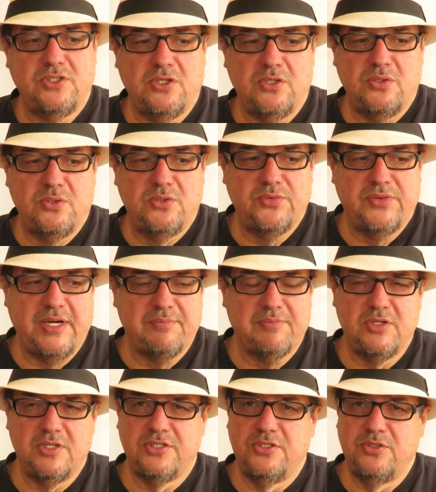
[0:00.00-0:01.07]
know that I'm
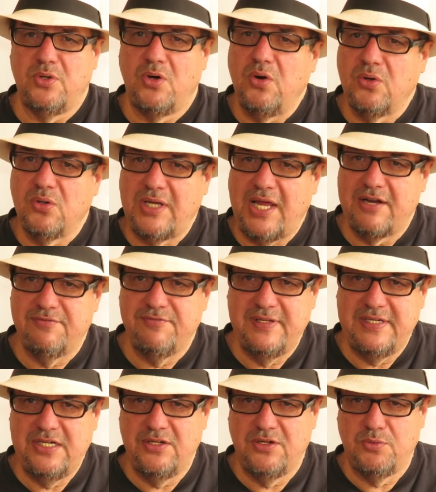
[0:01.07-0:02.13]
going to do a whole lot of
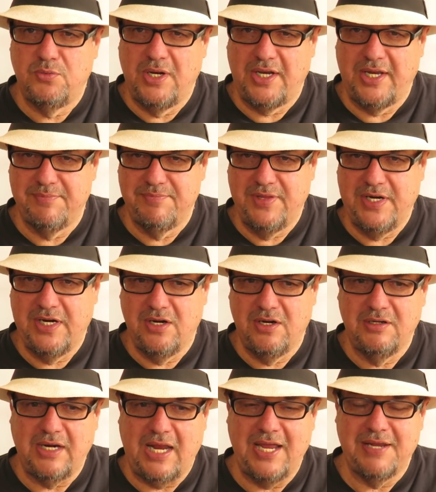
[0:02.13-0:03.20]
video while I'm
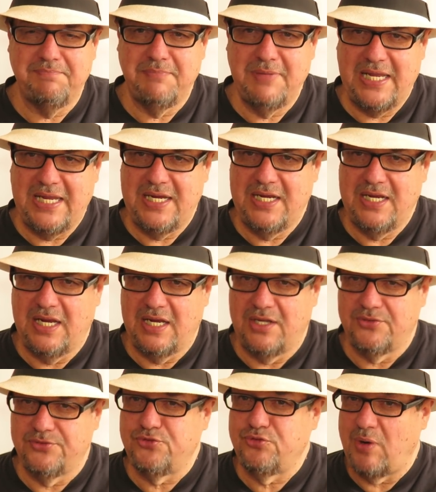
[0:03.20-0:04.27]
there.
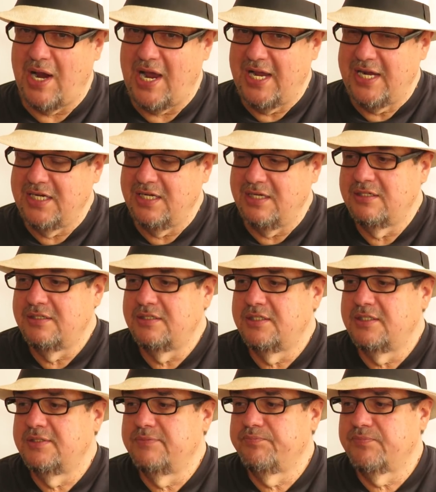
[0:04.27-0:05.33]
I'll try,
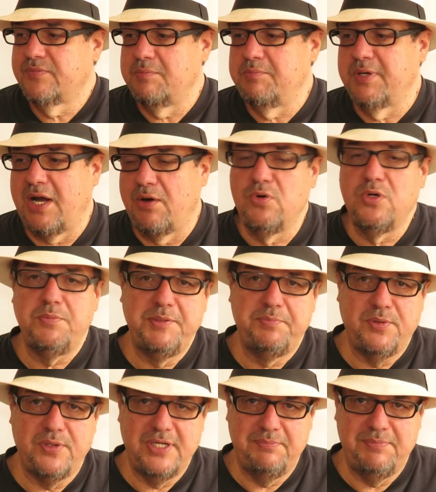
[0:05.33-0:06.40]
but I will be
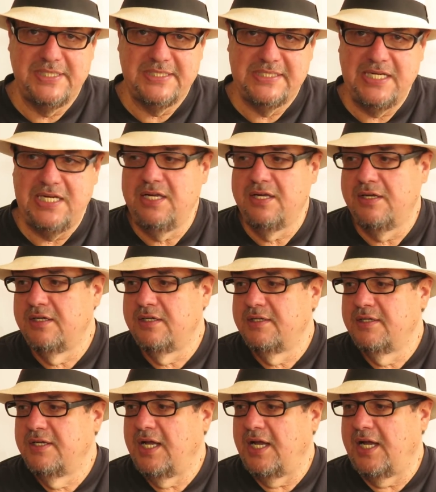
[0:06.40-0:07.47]
pretty busy.
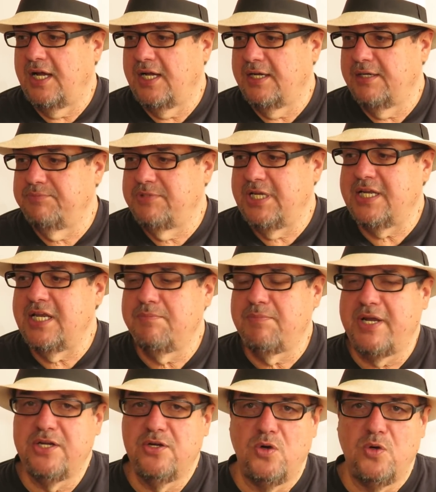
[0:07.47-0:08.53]
I'm taking
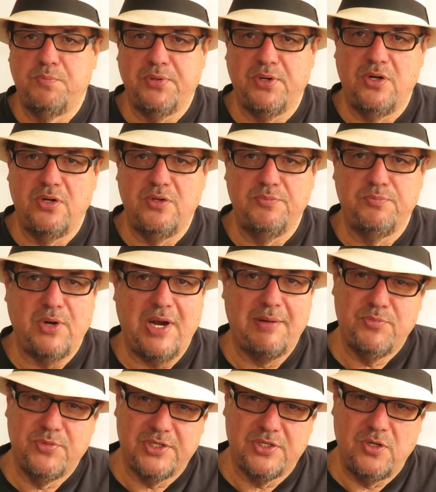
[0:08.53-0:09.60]
my GoPro.
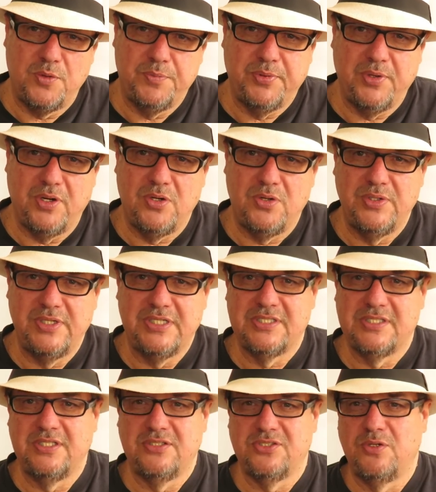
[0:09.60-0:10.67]
Problem with GoPro
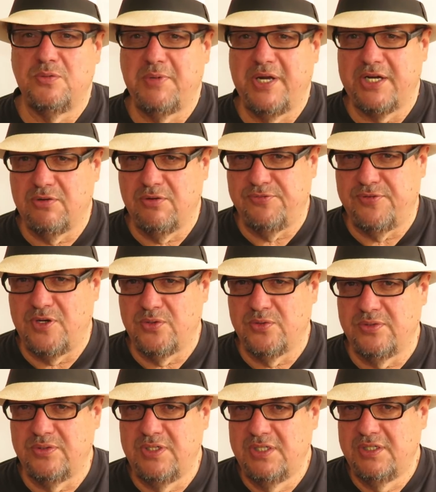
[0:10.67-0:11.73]
is there's no
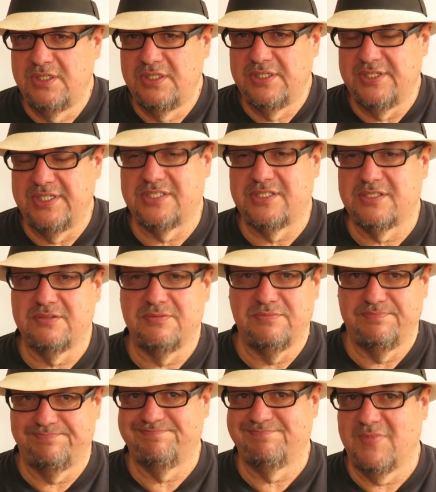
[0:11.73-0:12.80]
microphone that's
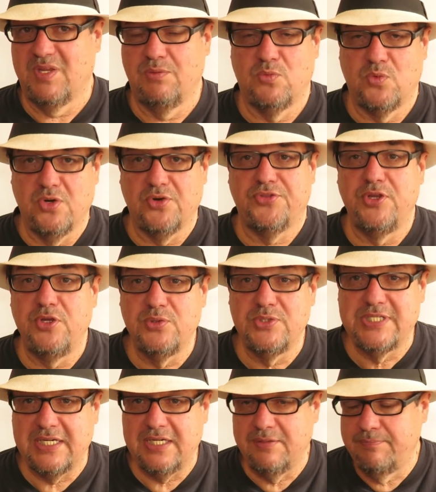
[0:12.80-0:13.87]
worth
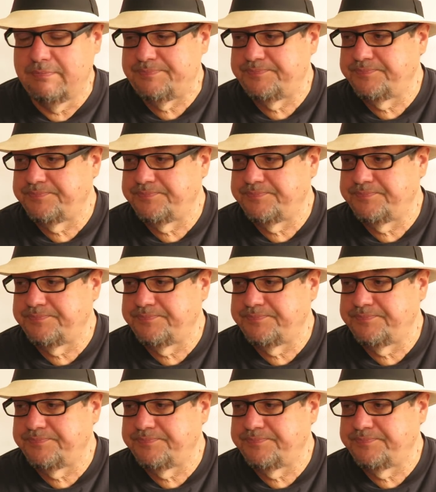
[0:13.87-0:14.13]
using,